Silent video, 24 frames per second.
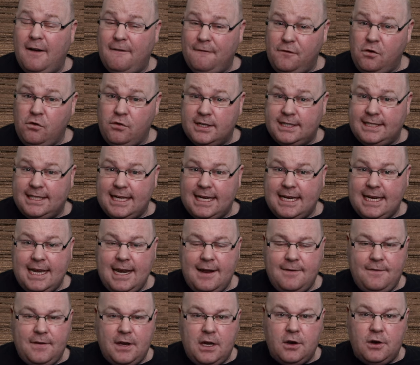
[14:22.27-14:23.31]
for a
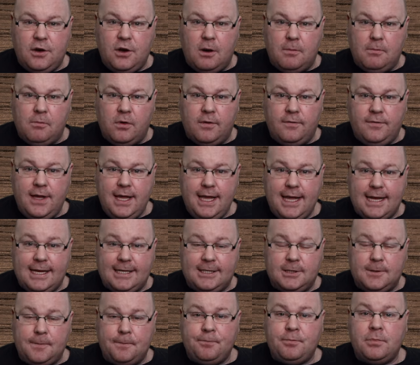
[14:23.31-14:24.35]
significant number of years,